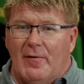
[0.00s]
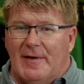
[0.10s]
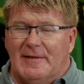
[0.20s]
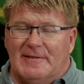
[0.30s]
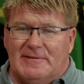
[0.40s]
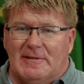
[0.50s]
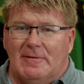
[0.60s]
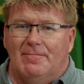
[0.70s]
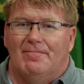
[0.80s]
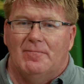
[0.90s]
in the
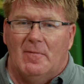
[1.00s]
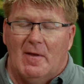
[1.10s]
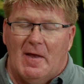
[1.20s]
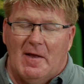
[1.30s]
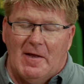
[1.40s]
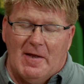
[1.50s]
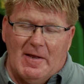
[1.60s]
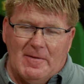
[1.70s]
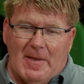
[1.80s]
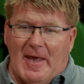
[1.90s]
seat.
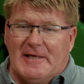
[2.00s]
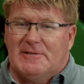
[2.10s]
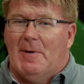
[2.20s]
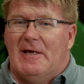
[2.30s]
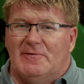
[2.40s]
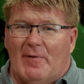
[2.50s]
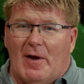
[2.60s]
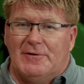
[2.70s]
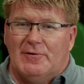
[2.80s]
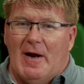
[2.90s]
The next phase of
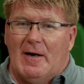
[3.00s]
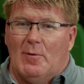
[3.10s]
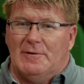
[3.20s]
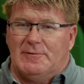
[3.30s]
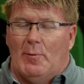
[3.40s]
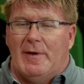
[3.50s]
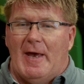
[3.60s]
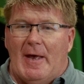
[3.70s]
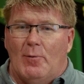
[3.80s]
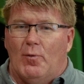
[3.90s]
AutoTrack was that we
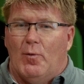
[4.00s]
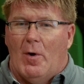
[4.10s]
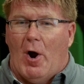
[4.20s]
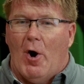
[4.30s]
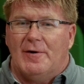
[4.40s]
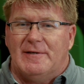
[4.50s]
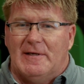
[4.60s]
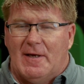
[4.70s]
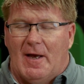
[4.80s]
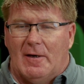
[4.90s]
had
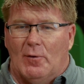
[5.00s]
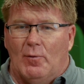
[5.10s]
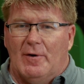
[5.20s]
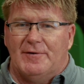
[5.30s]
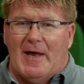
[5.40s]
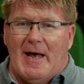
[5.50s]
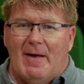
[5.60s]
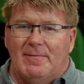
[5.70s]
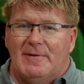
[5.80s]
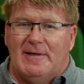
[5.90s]
RTK, or
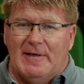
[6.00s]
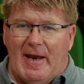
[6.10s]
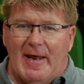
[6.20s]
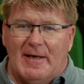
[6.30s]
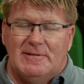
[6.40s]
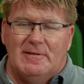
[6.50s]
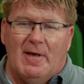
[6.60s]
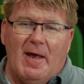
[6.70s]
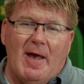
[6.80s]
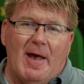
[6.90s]
real-time kinetics.
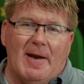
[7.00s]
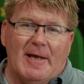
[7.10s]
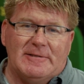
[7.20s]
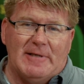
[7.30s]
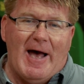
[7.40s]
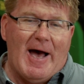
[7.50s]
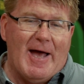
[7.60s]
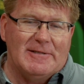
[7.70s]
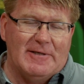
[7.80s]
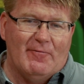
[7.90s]
And that is the
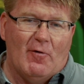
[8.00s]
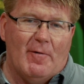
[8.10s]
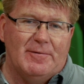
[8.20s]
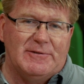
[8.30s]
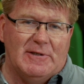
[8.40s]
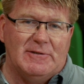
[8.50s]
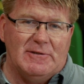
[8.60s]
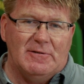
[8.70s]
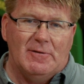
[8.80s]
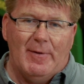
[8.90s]
highest level of
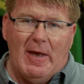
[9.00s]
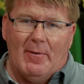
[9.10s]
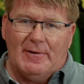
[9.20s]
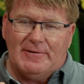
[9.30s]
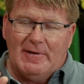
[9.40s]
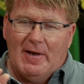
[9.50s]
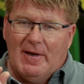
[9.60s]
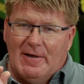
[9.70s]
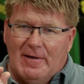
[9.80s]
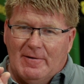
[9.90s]
precision to be able to
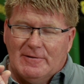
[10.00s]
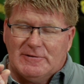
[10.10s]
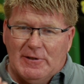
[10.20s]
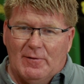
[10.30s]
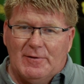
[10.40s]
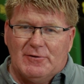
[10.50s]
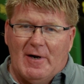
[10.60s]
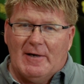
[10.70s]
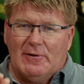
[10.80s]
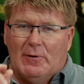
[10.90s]
steer the
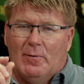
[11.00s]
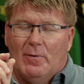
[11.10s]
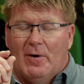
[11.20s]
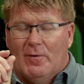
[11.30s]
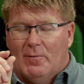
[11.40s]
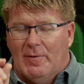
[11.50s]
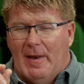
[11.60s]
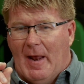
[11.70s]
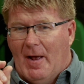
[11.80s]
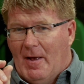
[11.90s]
tractor within a